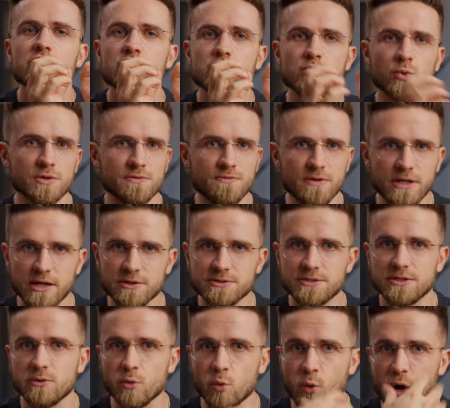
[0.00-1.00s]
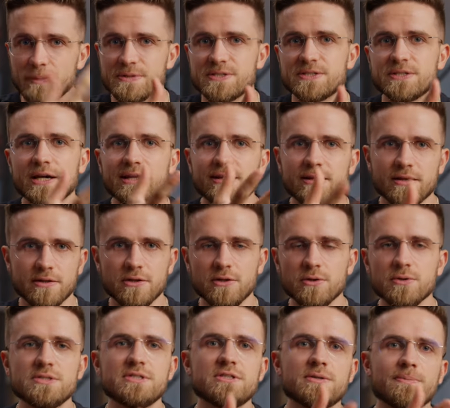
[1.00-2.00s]
Short videos that your website can
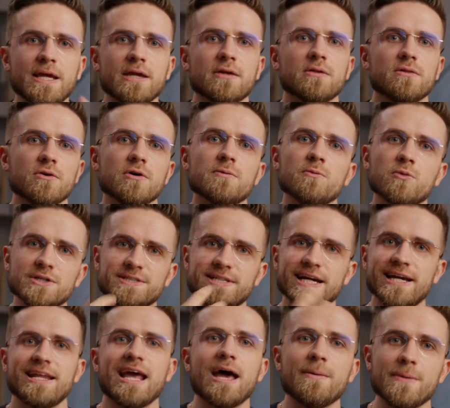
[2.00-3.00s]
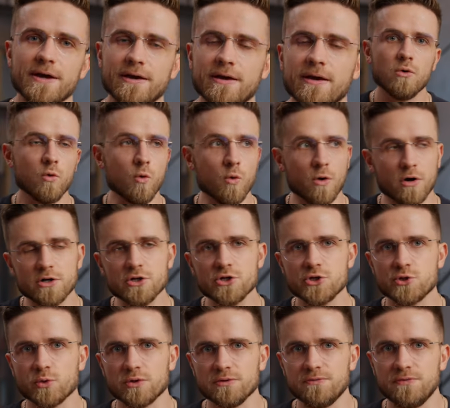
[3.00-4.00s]
use to make it look more dynamic. Or
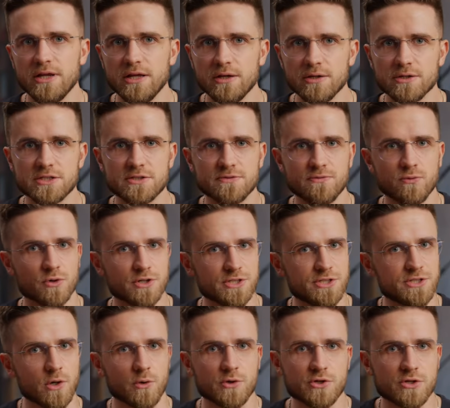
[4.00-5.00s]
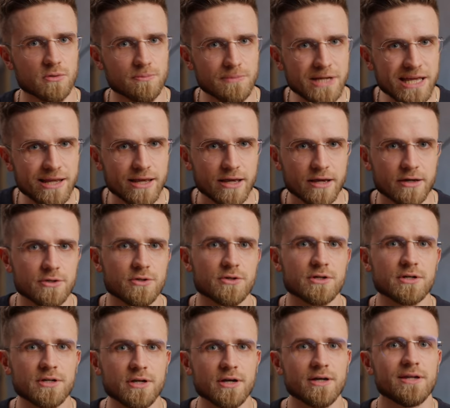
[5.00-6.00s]
short videos for social media. You're
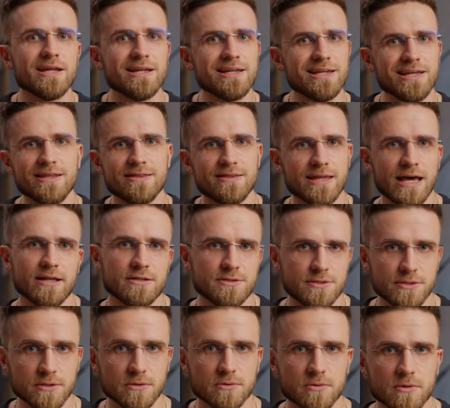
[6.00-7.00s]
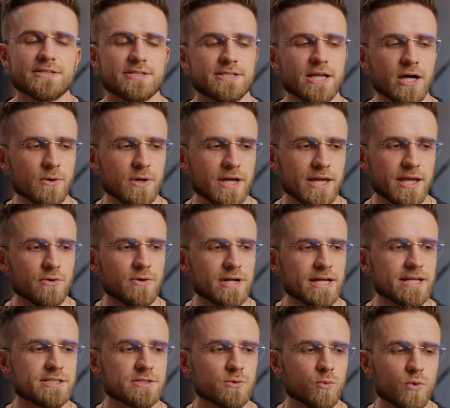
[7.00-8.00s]
gonna need that too. So here
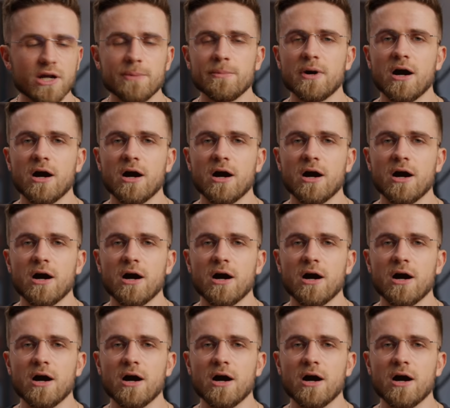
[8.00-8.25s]
is what I'm